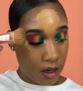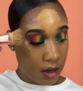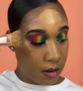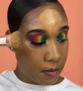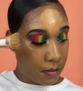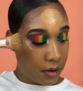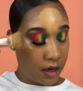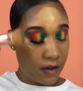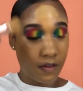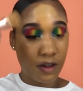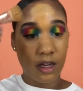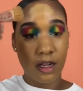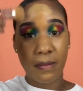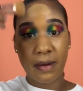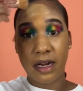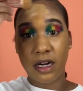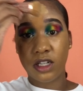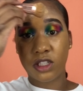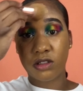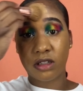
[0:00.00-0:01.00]
But if
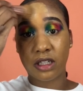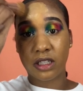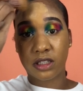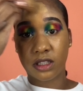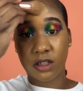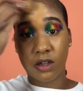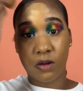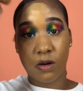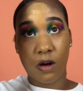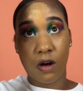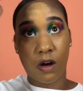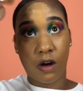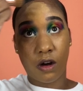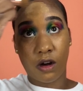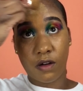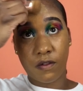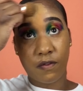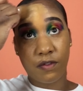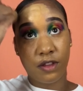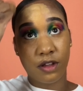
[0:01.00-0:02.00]
anybody tries to go
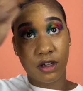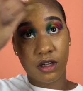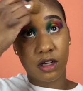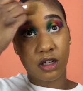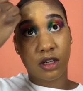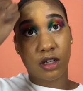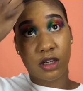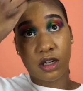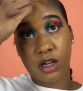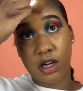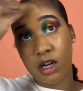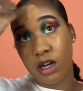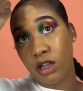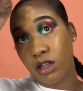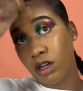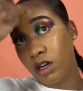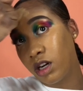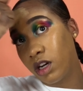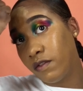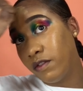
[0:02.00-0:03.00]
off the color
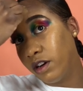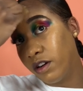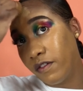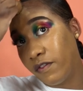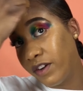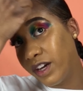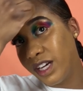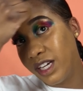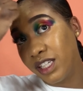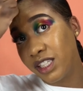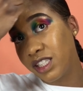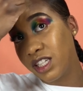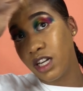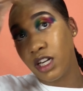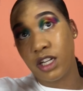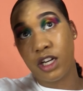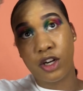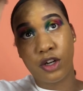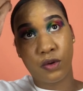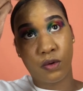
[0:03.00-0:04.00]
of your face,
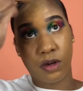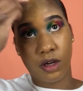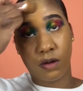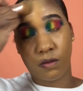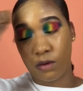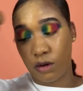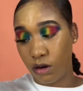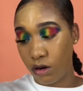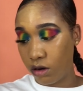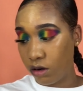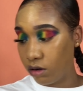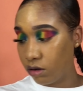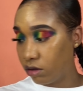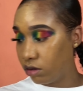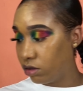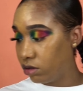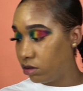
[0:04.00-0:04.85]
they're doing it wrong.